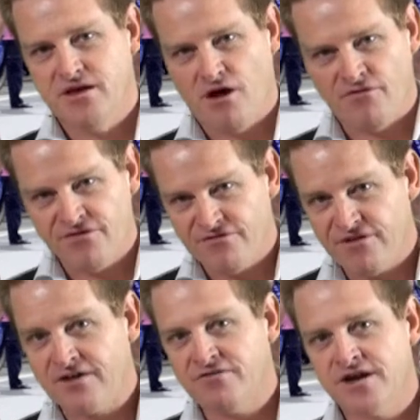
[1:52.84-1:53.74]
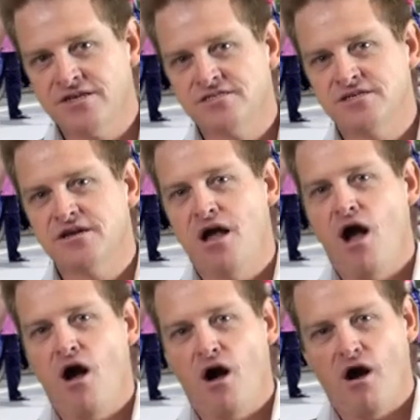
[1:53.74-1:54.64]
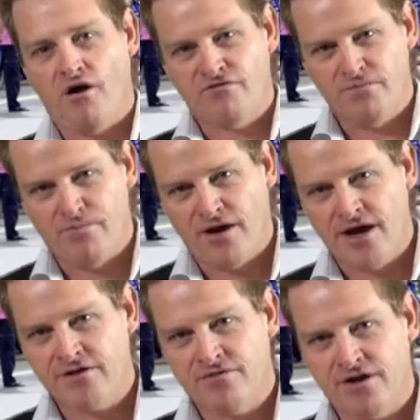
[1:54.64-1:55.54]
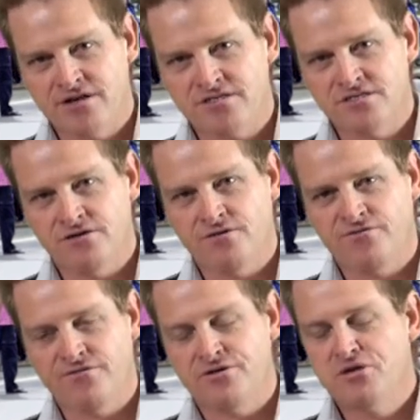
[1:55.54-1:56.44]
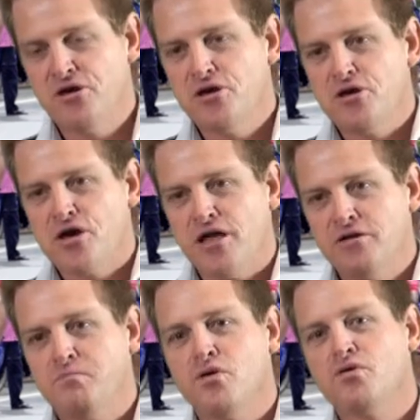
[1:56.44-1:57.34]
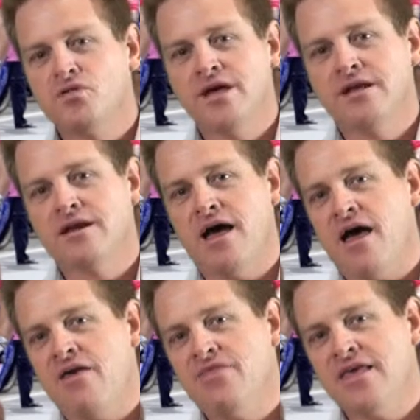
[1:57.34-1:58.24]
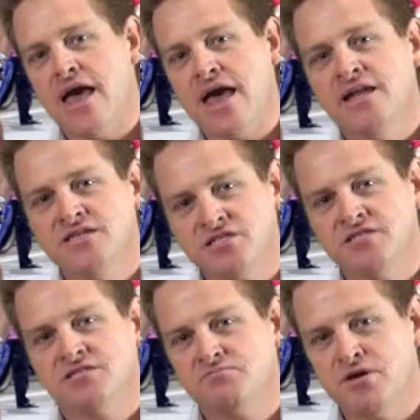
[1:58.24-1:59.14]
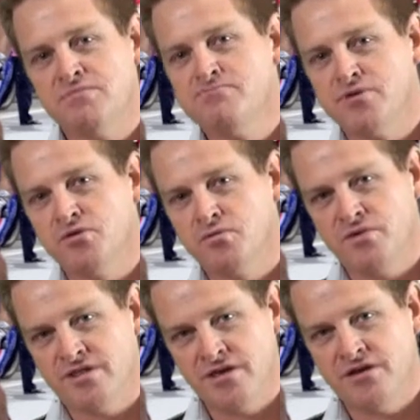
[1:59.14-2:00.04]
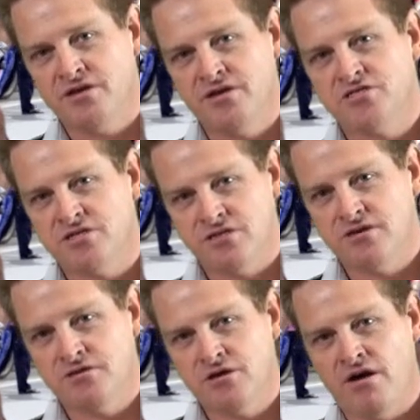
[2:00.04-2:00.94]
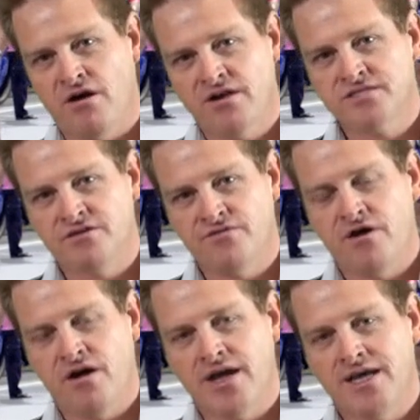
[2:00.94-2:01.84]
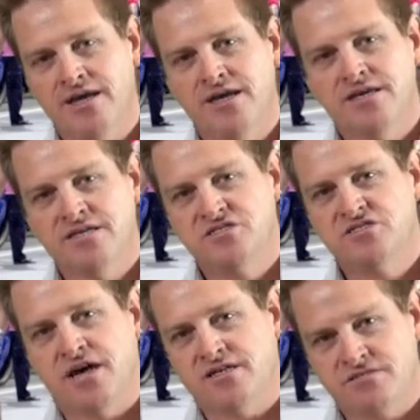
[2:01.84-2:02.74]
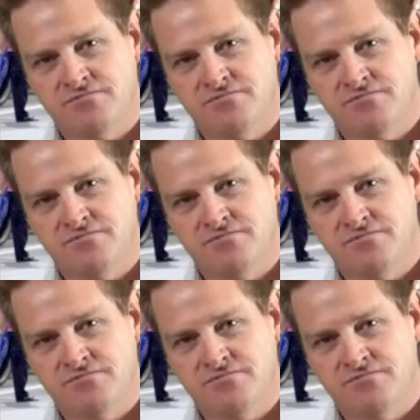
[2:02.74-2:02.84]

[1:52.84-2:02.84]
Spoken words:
of the fundraising, of the bike ride itself, and you pull in, and the energy that's been built within each of the guys that are riding is just